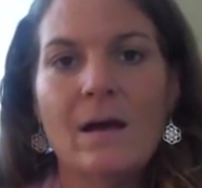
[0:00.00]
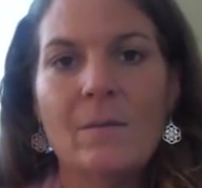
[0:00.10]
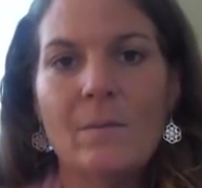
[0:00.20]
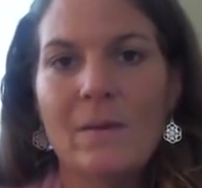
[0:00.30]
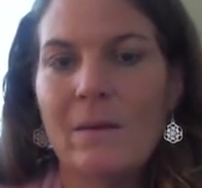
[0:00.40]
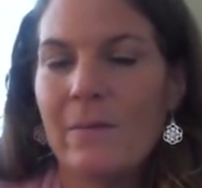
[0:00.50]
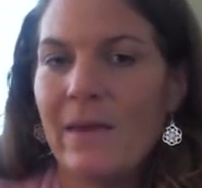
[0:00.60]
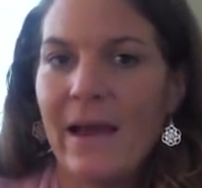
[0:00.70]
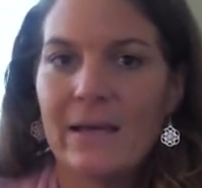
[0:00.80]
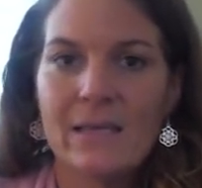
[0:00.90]
maybe
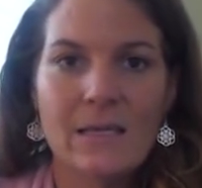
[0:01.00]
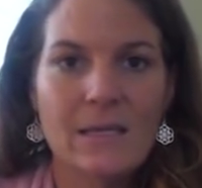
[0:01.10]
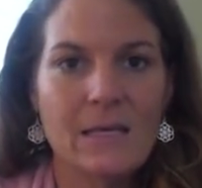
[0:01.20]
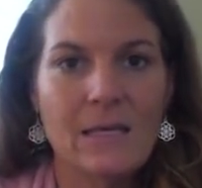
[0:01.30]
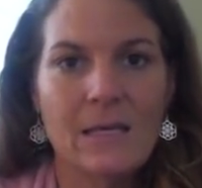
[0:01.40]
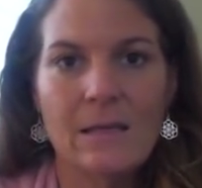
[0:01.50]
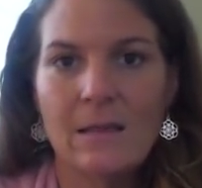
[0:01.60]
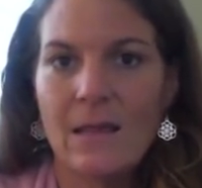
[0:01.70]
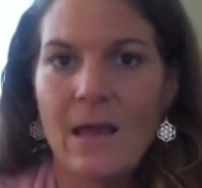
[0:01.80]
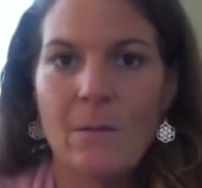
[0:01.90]
accessing
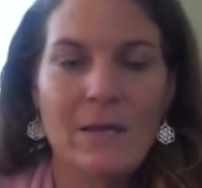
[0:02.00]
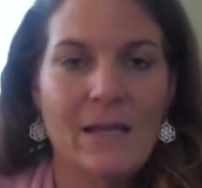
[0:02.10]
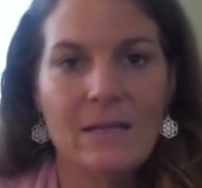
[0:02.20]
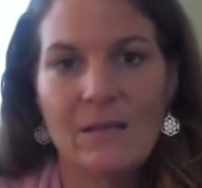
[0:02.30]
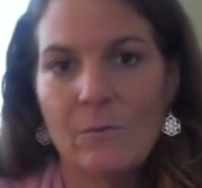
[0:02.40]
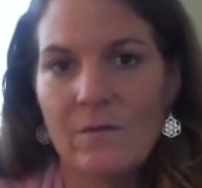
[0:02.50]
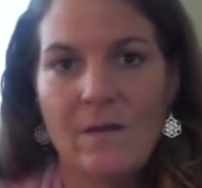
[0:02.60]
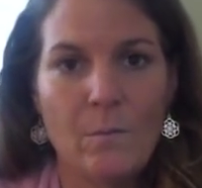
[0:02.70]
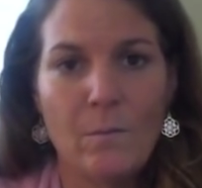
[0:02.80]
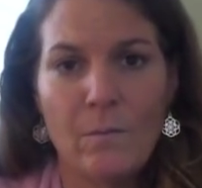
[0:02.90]
them, connecting with
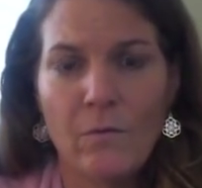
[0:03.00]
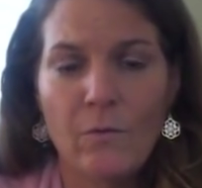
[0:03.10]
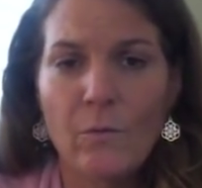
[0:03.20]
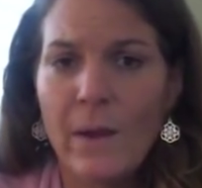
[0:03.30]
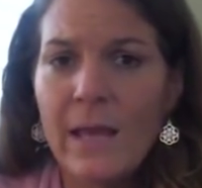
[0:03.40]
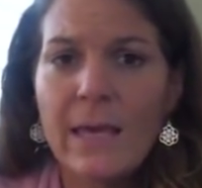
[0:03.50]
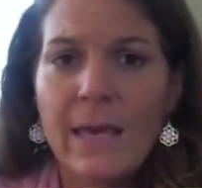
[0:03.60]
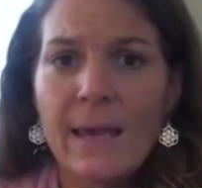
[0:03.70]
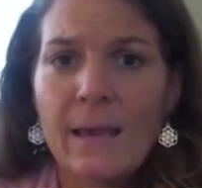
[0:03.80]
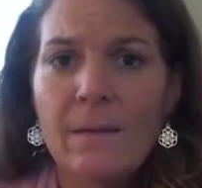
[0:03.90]
them through
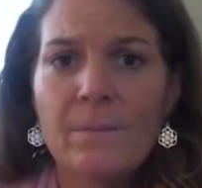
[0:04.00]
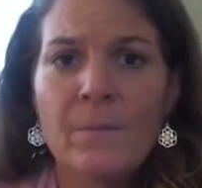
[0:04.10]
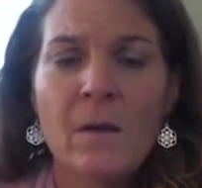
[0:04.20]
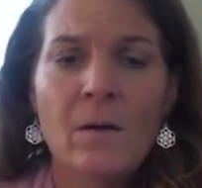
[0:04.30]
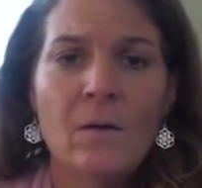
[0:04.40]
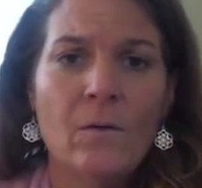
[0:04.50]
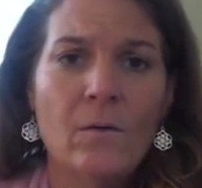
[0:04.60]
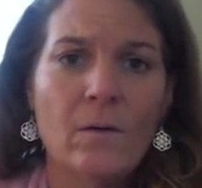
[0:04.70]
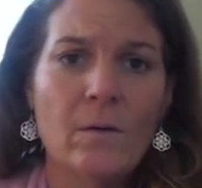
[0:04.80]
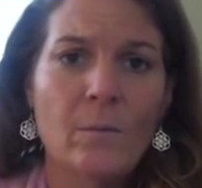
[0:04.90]
Reiki
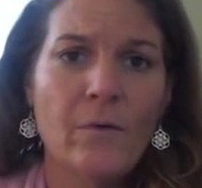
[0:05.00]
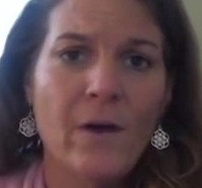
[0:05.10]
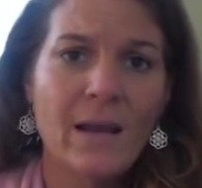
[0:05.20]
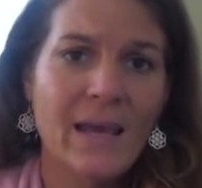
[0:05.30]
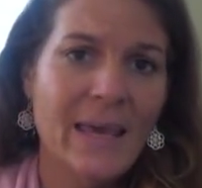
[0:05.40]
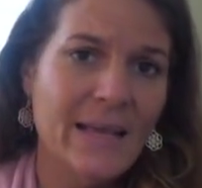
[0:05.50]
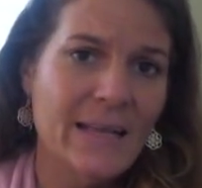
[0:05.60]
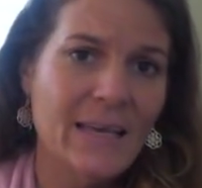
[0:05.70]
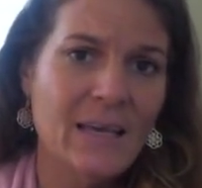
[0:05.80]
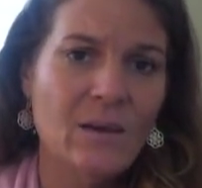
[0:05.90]
or prana
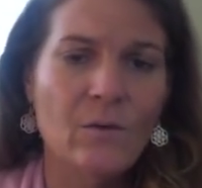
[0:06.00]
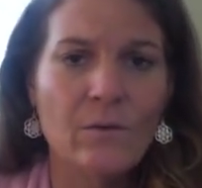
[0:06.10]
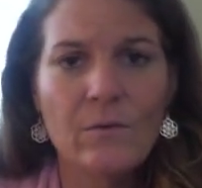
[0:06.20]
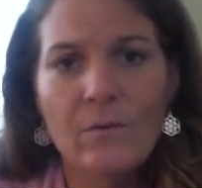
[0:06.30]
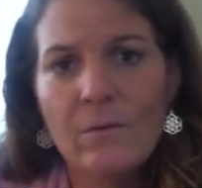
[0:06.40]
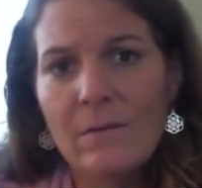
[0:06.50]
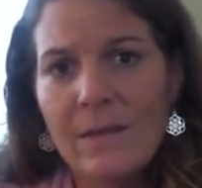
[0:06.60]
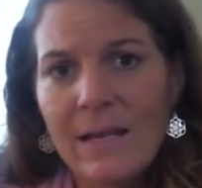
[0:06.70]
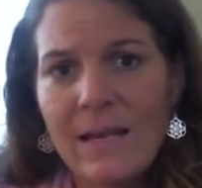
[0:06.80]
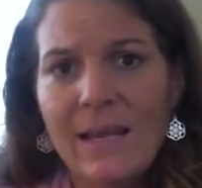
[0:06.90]
healing or
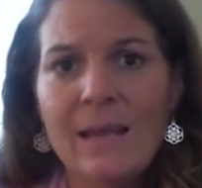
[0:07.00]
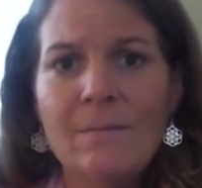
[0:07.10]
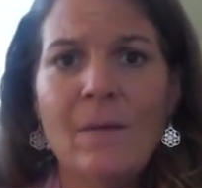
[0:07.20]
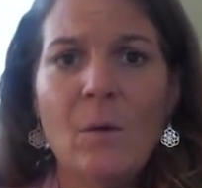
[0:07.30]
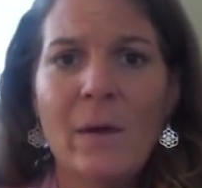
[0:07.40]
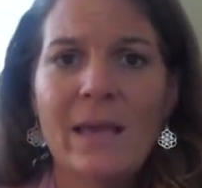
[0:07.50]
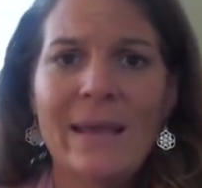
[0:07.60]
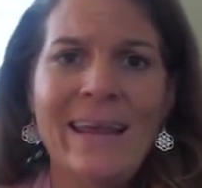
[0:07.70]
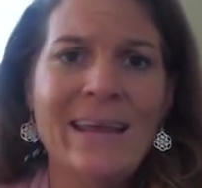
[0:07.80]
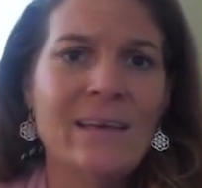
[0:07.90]
Kundalini
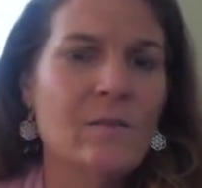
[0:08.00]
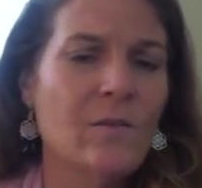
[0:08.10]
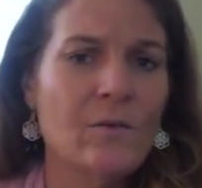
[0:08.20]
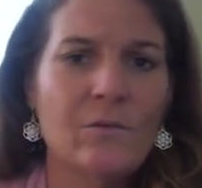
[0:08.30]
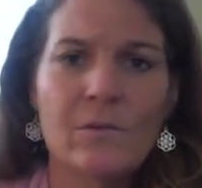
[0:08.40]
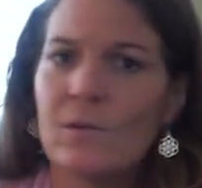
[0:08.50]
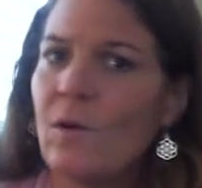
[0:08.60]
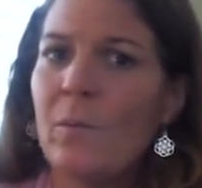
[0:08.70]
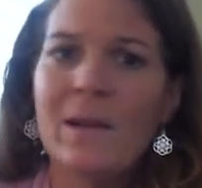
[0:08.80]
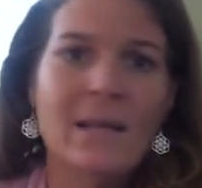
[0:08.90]
awakenings. There's
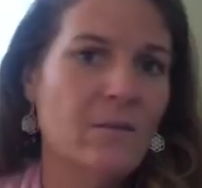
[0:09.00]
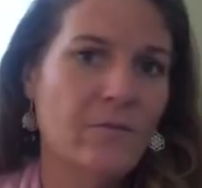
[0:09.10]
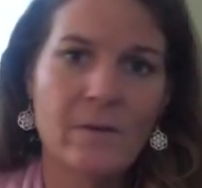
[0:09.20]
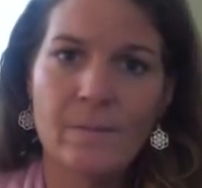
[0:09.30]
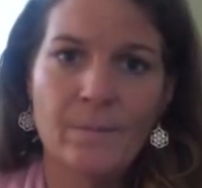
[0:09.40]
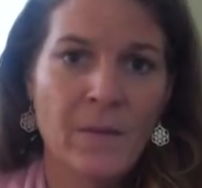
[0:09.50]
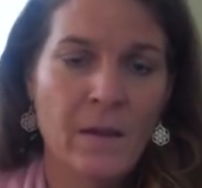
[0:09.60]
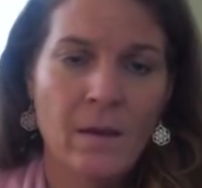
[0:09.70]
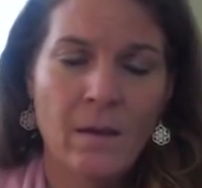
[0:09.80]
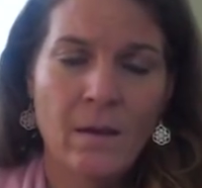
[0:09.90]
so many different
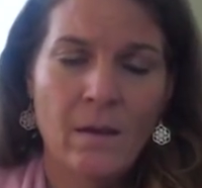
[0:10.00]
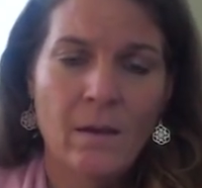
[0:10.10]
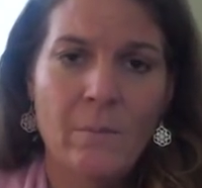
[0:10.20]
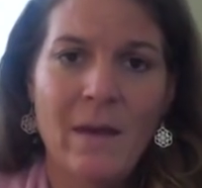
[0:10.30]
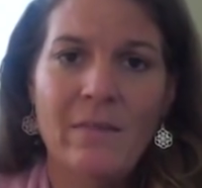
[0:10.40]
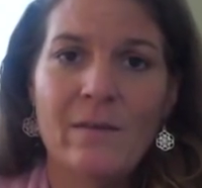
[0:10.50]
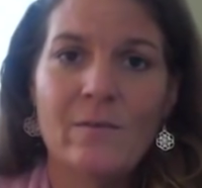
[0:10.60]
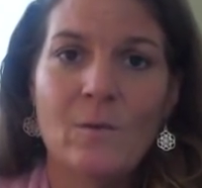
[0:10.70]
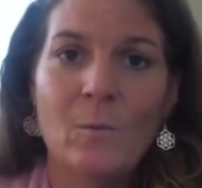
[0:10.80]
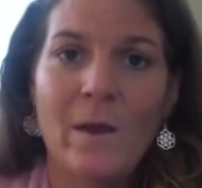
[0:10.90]
methods
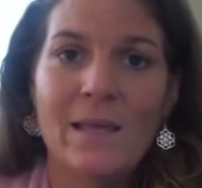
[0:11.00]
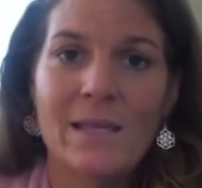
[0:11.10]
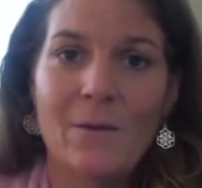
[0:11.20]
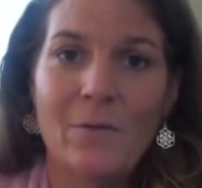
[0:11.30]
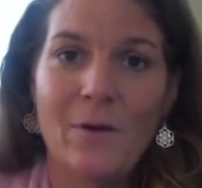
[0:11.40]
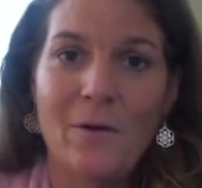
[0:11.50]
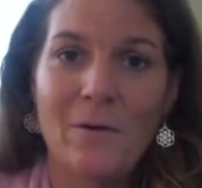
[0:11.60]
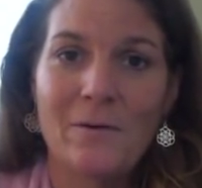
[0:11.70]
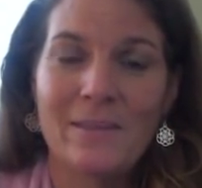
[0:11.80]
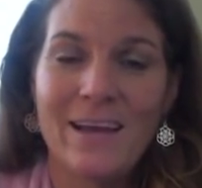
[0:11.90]
and ways out there,
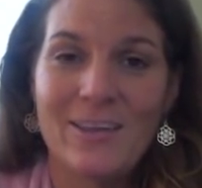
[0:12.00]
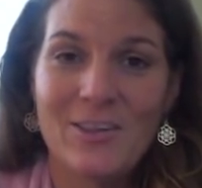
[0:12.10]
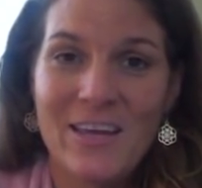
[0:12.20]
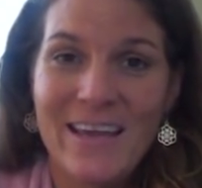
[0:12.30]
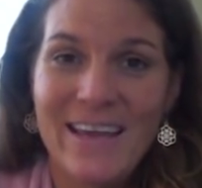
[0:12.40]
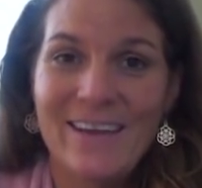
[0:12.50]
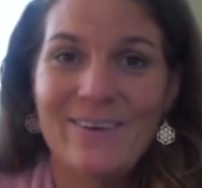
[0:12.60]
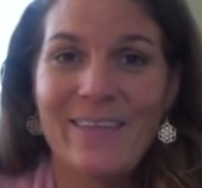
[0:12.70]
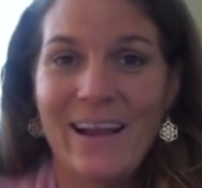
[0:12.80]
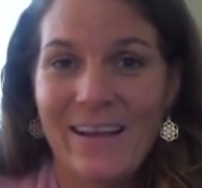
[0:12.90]
or Tai Chi
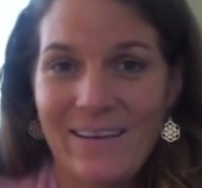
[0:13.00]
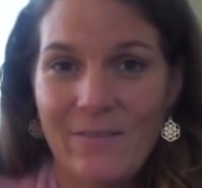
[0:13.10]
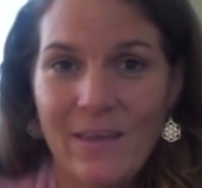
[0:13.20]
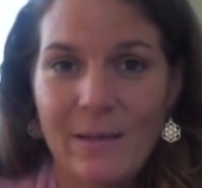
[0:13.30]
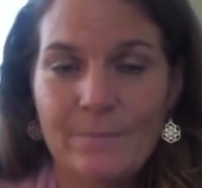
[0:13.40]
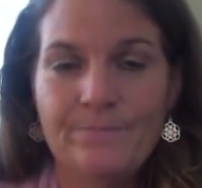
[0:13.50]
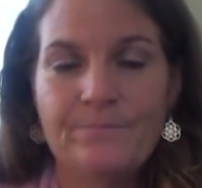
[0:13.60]
or that kind of thing.